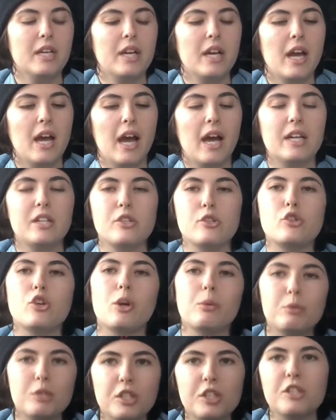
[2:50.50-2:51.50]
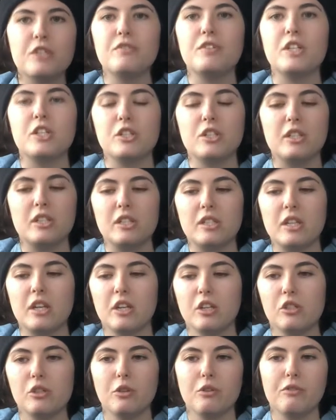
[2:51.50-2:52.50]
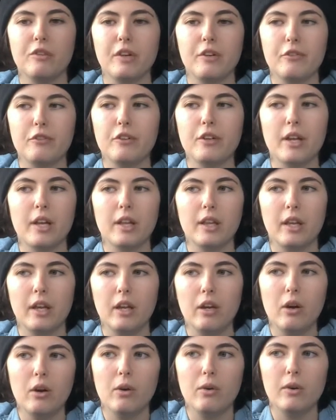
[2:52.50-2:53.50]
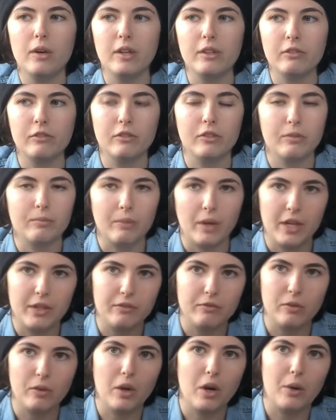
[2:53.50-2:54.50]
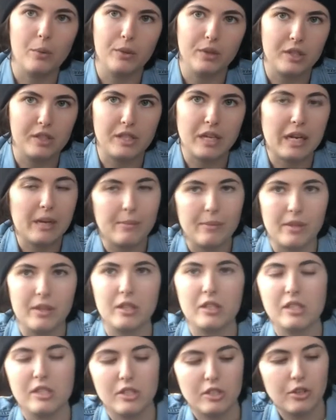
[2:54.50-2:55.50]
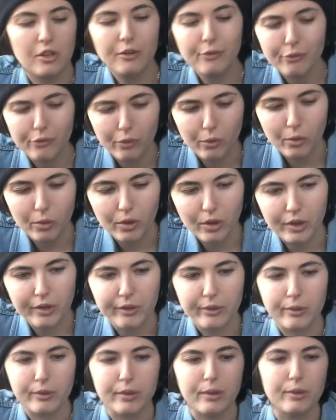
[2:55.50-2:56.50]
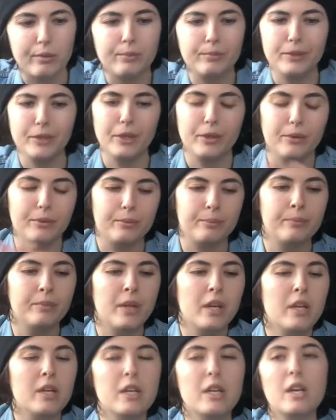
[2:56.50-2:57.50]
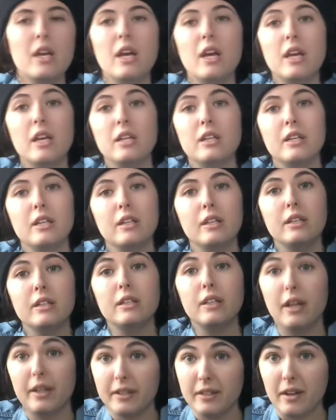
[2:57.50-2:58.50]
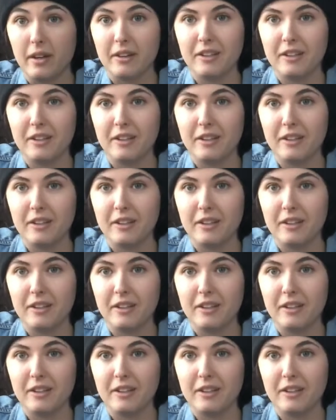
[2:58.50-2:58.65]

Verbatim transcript: had descriptions of each of these things. So if I forget, like, oh, I, for I forgot what this amethyst is good for, or, you know, yada yada.